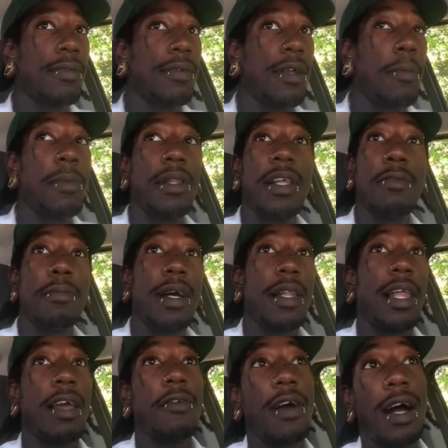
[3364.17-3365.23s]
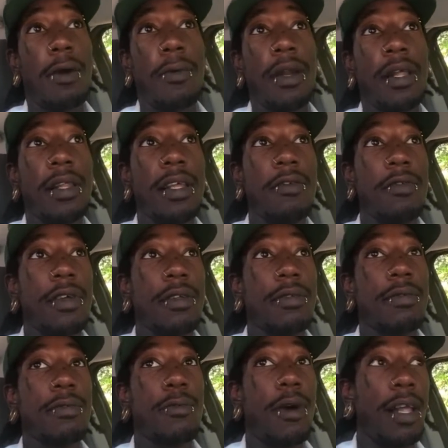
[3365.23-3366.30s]
And I'm going to live my life how I want to live it
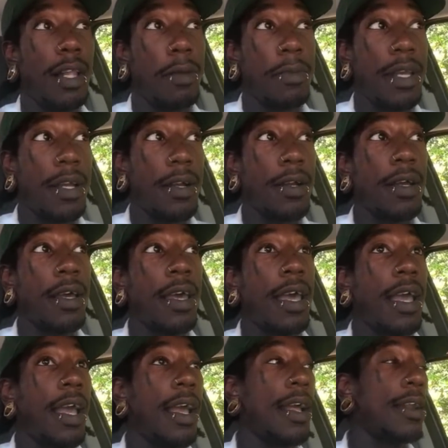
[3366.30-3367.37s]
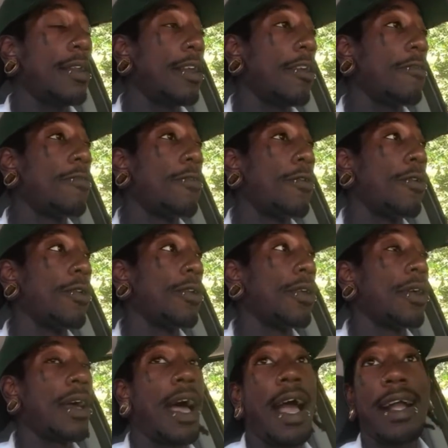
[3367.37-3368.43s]
while I'm here. And
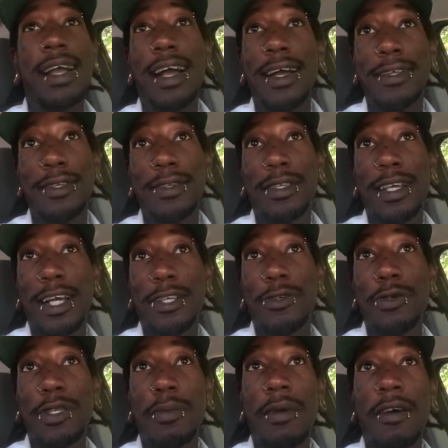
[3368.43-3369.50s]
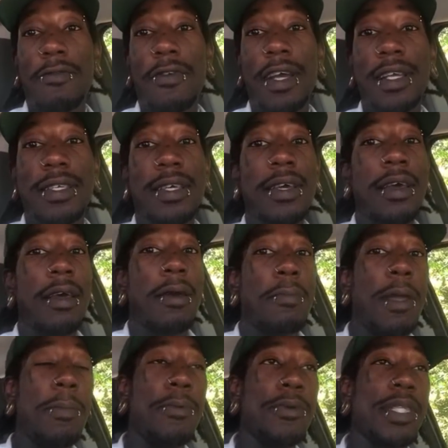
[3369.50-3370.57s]
therefore, I got tattoos on my face.
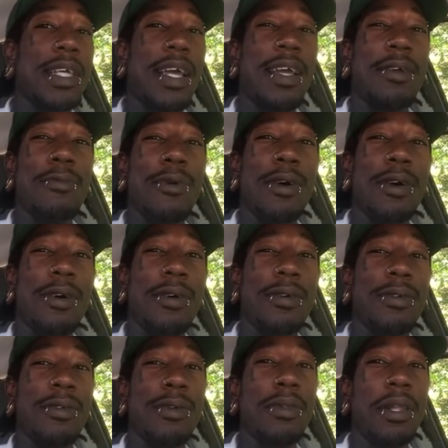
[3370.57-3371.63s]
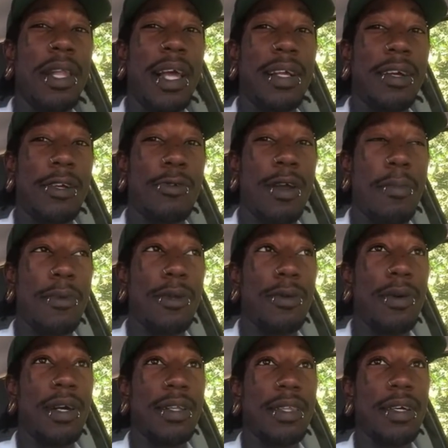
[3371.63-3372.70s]
People say, well, you look like a criminal,
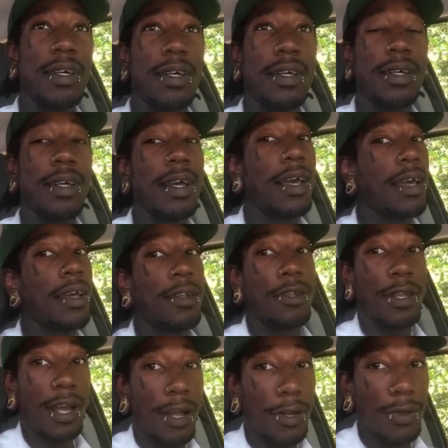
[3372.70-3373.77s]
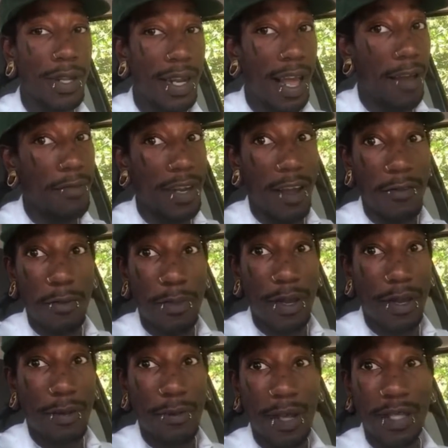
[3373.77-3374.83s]
a thug. Do y'all know that I've never been
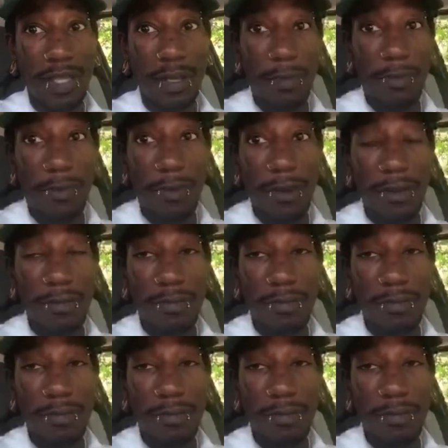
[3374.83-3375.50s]
arrested before?